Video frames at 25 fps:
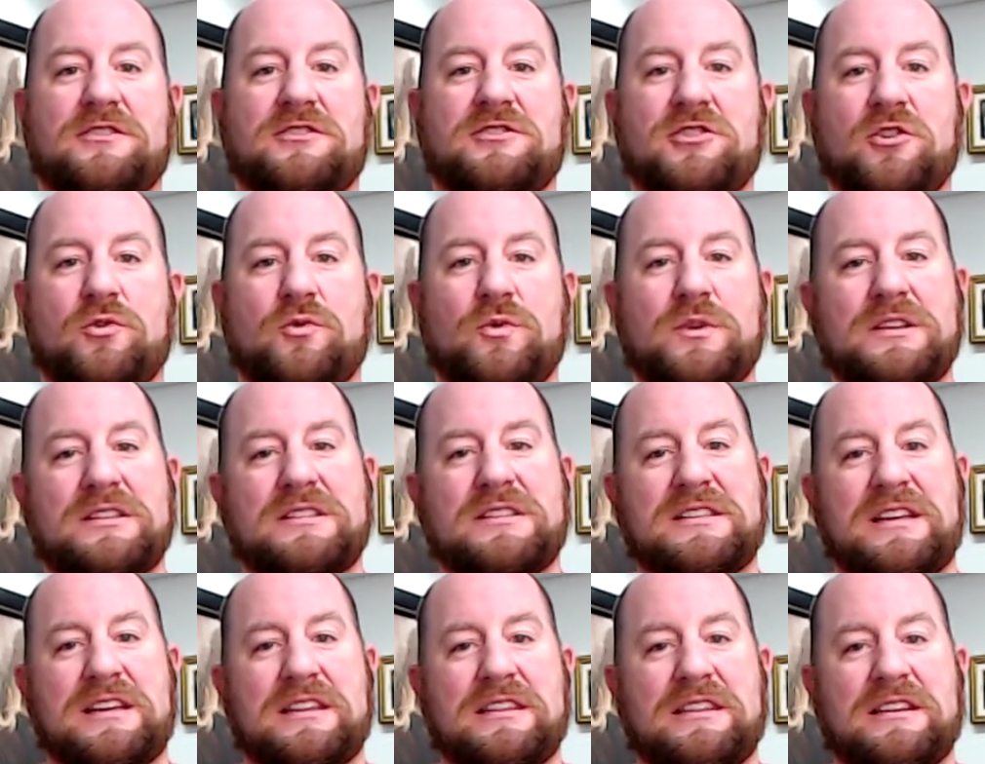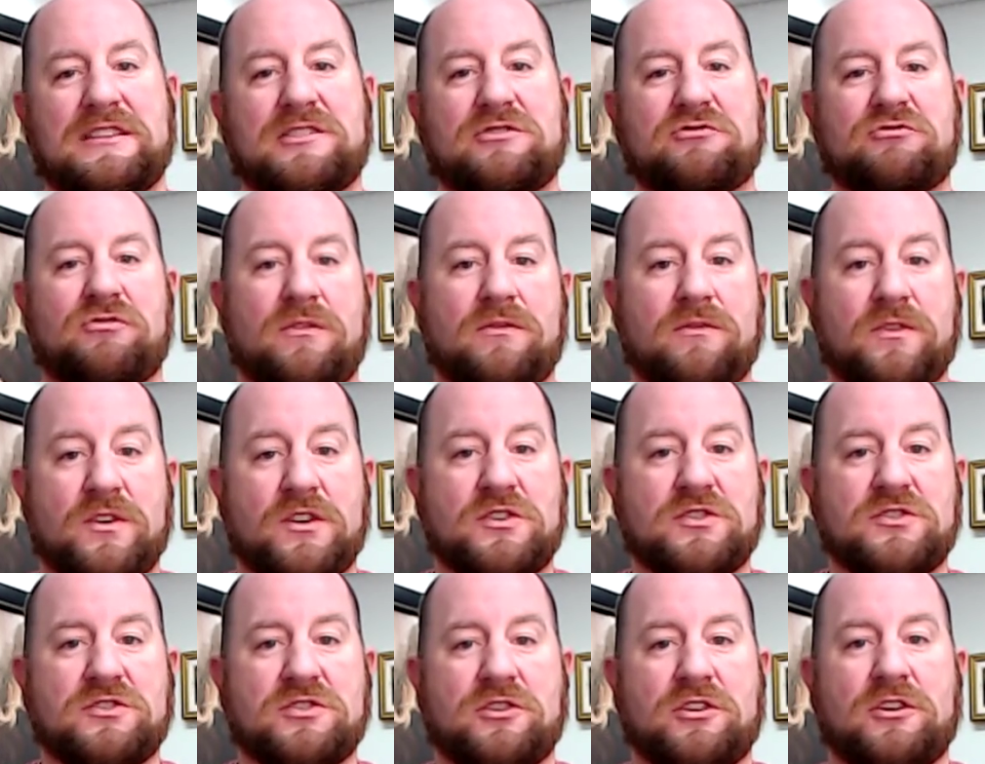And so we see this
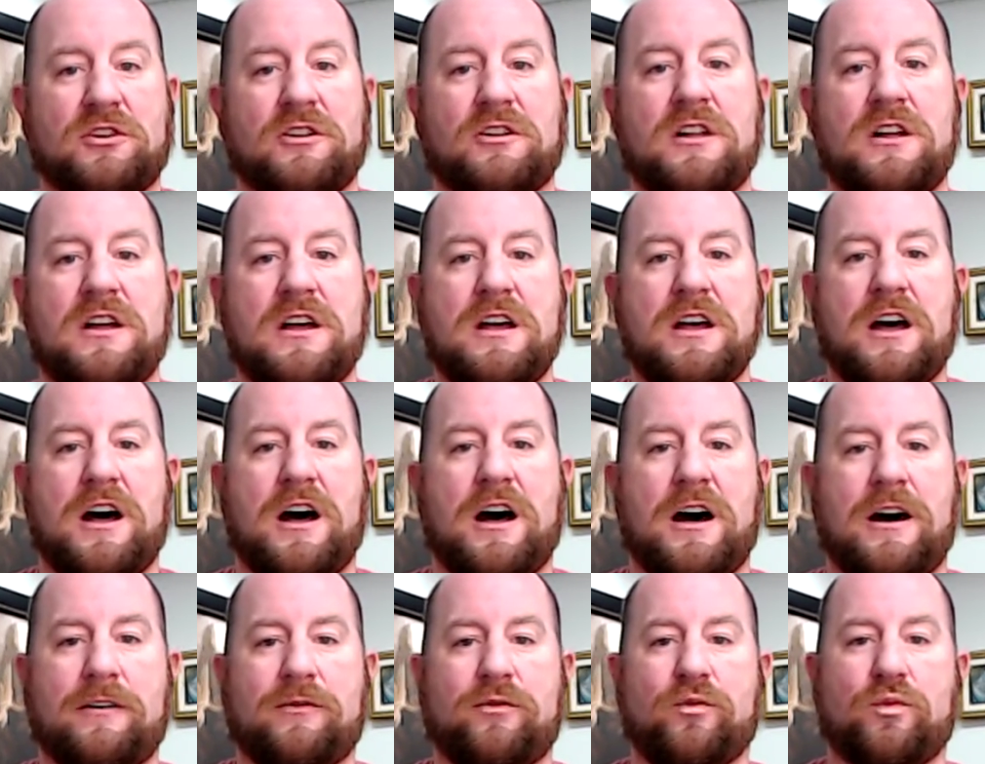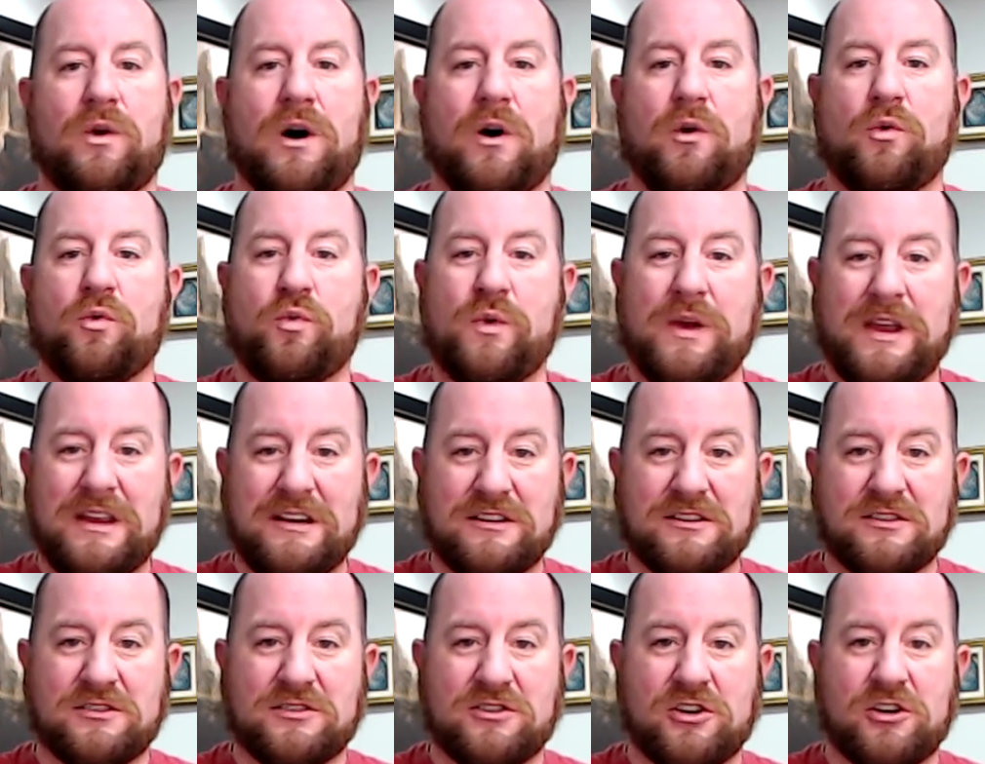reversal of what we
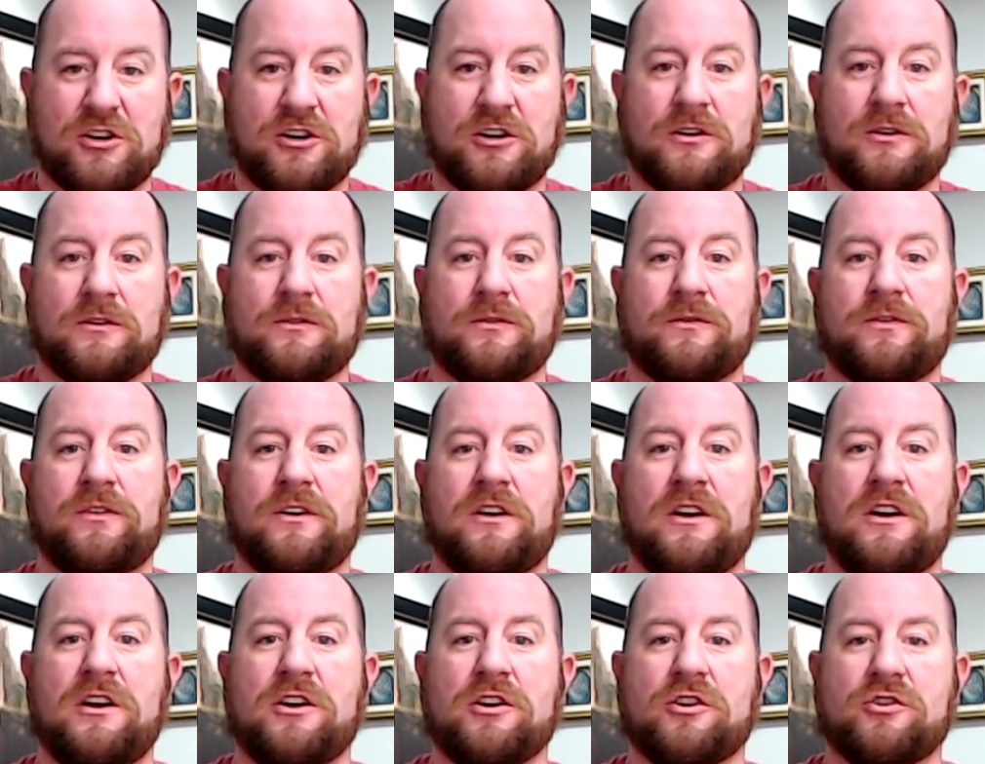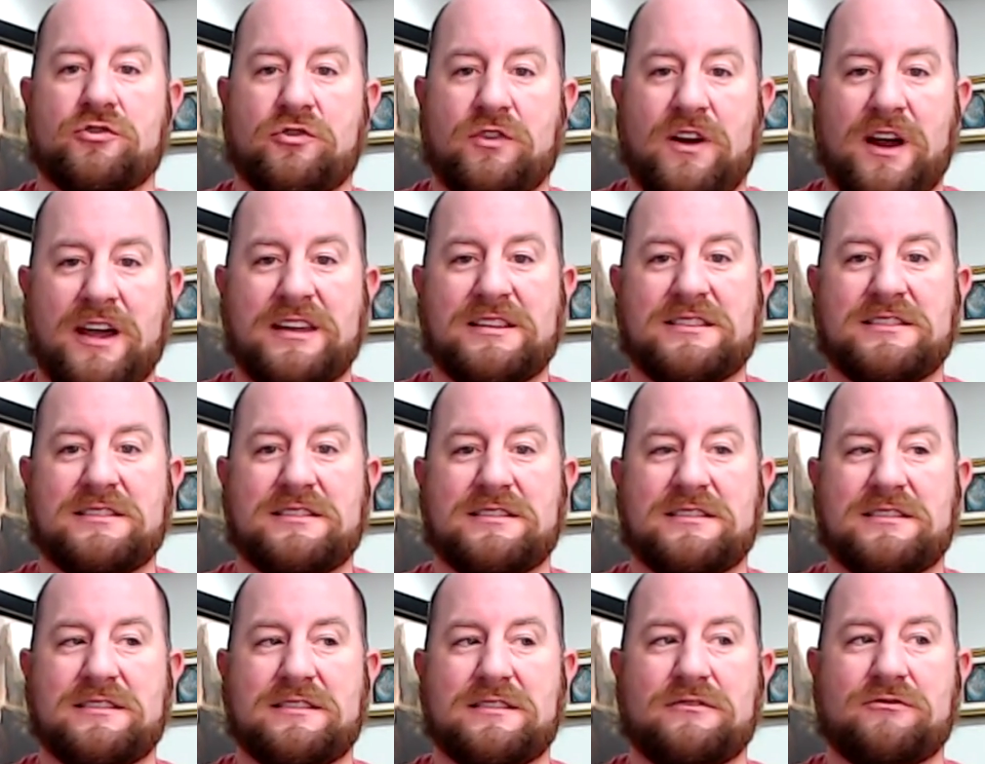deserve,
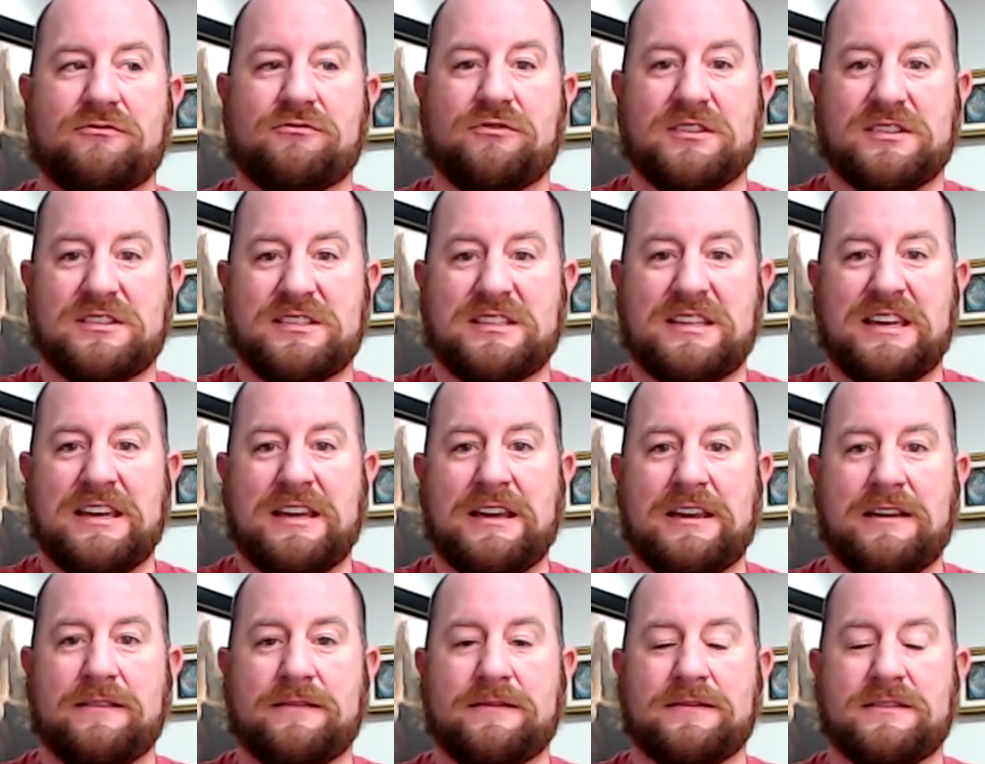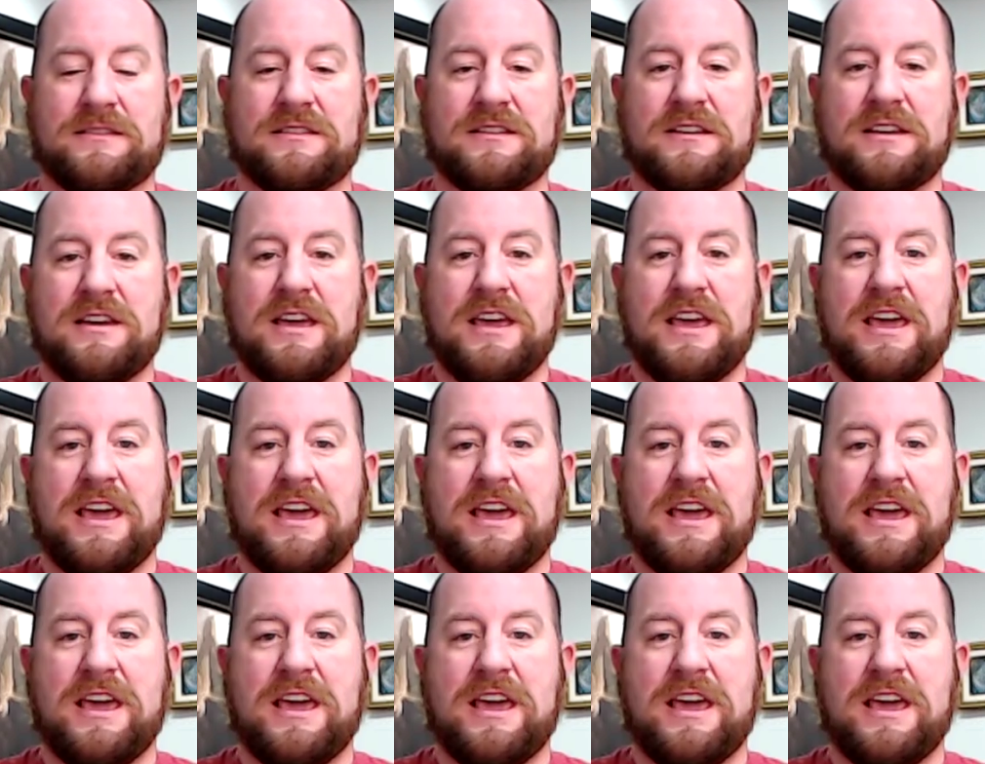Christ's received,